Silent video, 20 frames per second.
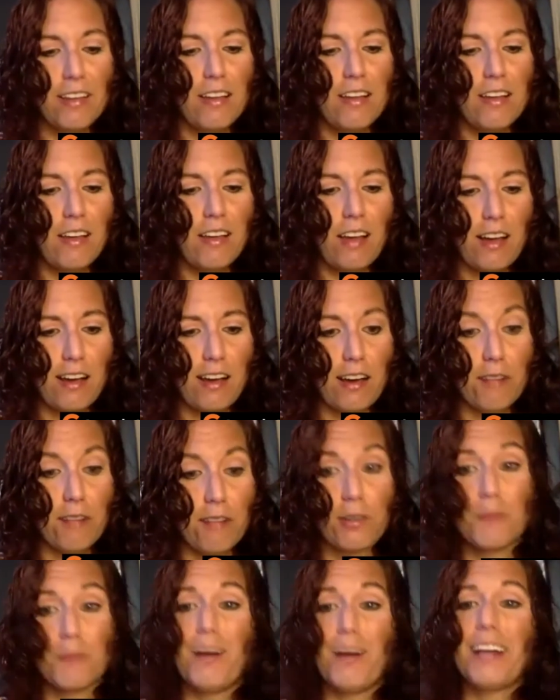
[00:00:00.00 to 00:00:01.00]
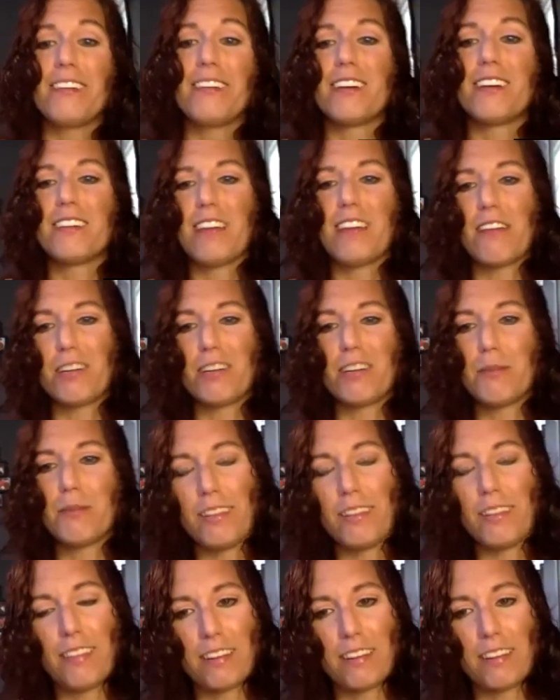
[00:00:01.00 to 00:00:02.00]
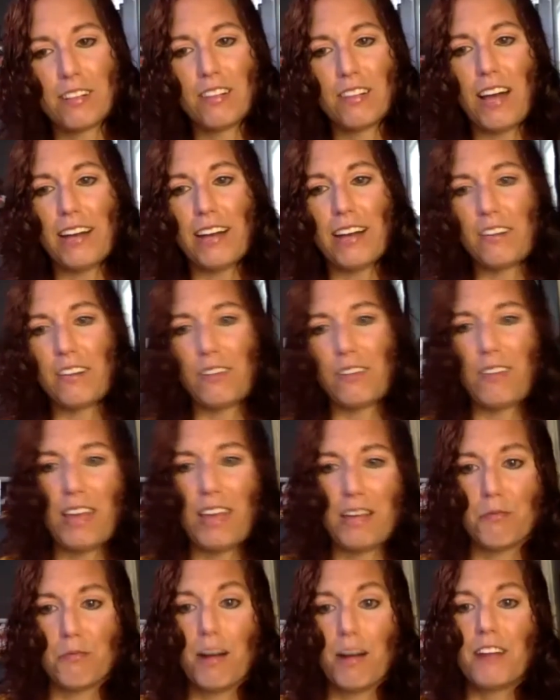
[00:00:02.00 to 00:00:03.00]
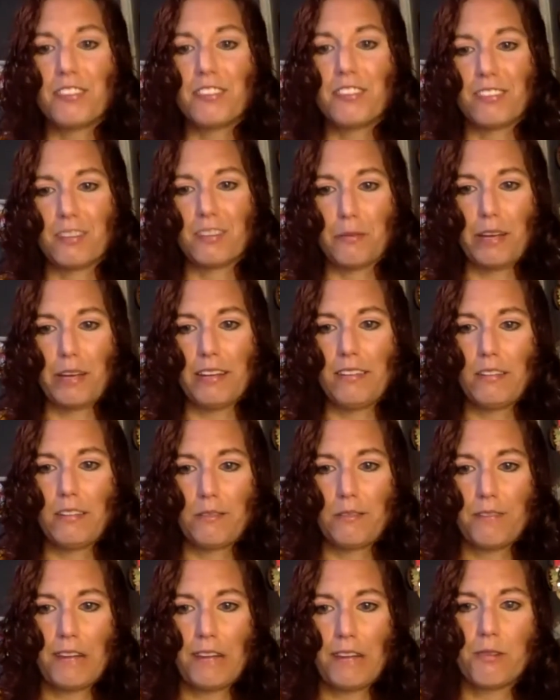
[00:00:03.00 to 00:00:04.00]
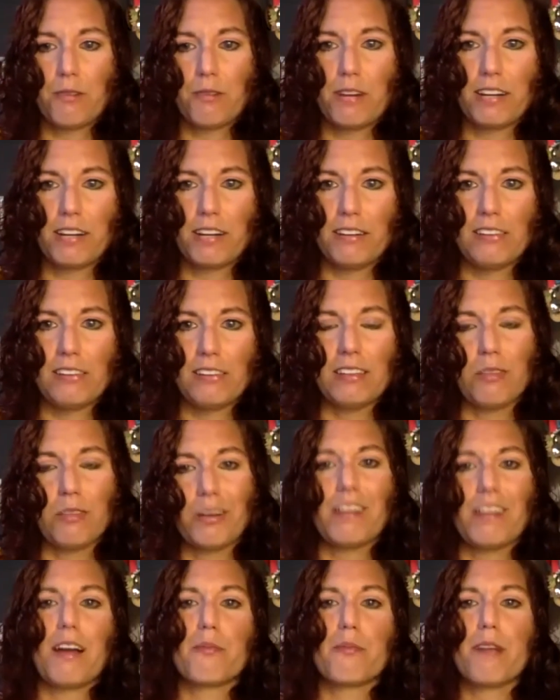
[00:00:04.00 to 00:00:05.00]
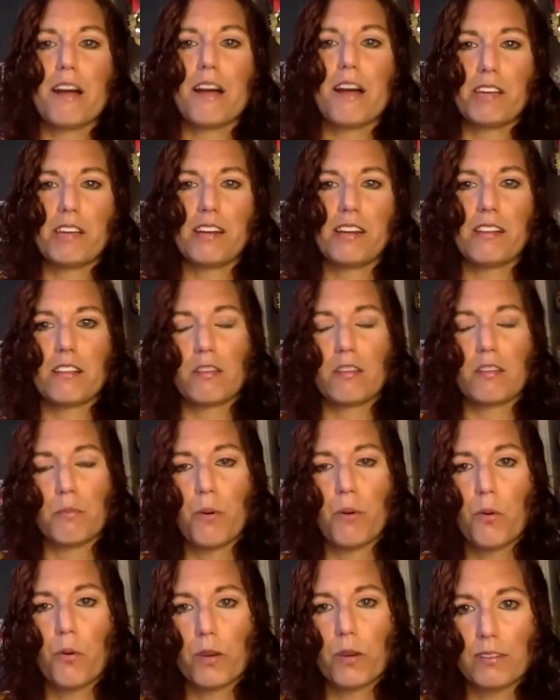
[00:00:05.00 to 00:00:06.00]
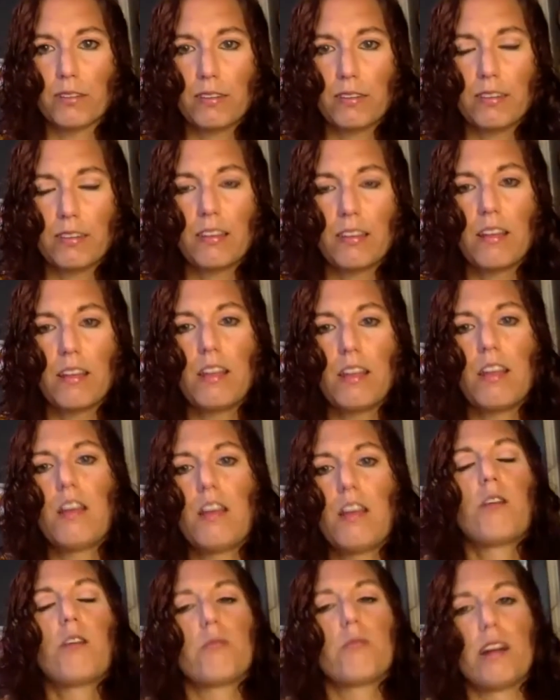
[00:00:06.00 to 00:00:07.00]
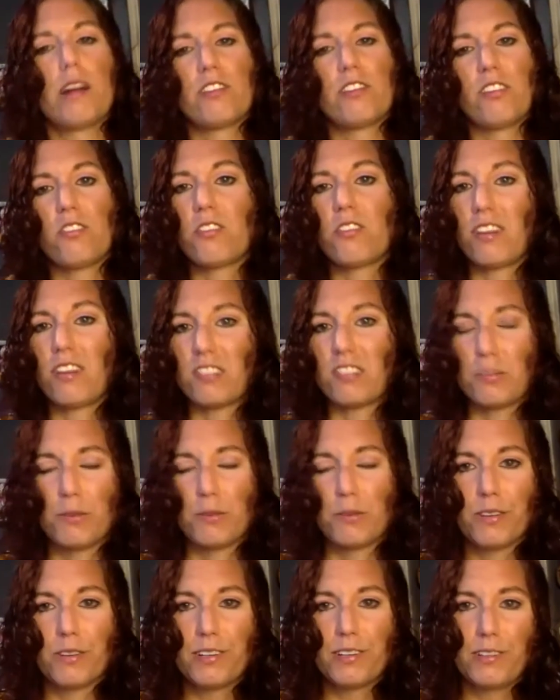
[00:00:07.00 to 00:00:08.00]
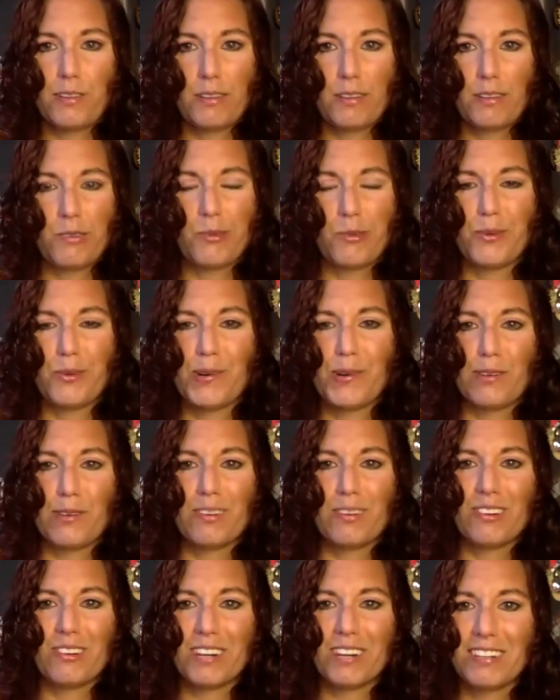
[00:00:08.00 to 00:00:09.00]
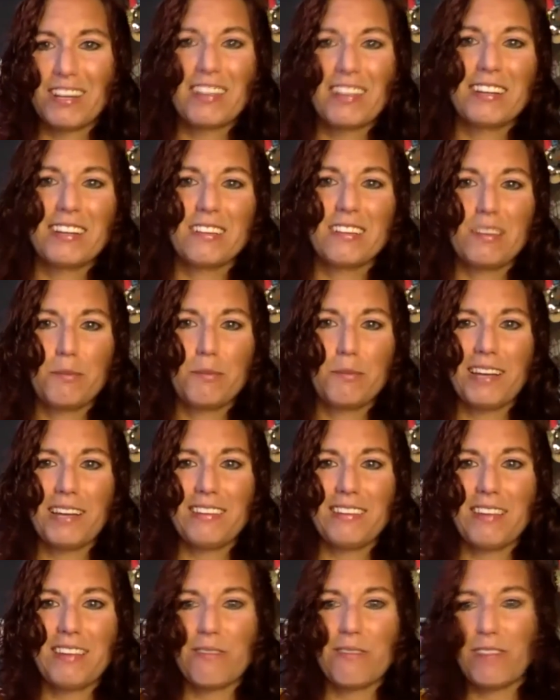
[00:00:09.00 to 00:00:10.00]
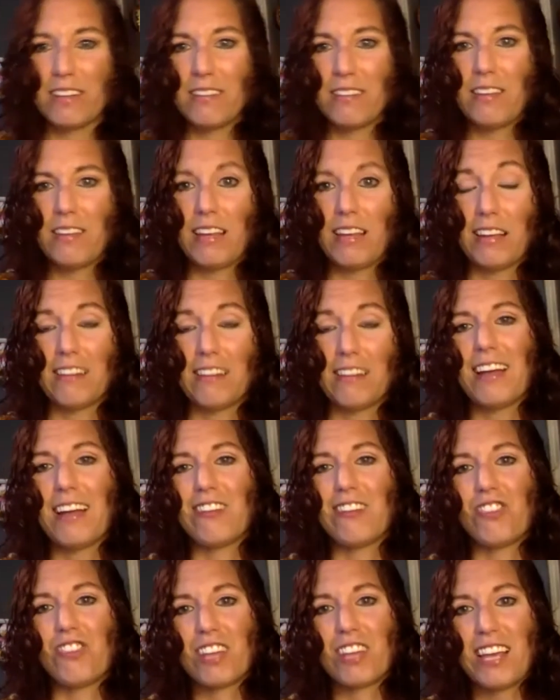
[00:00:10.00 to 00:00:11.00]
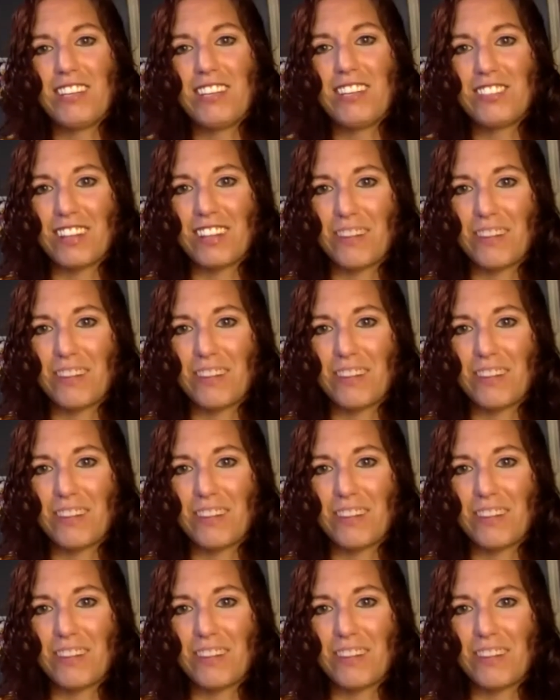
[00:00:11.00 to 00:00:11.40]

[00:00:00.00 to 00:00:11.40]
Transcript: A reminder to everybody that Collider is a Rochester-based 501c3 nonprofit that supports Rochester entrepreneurs through storytelling, space, events, and education.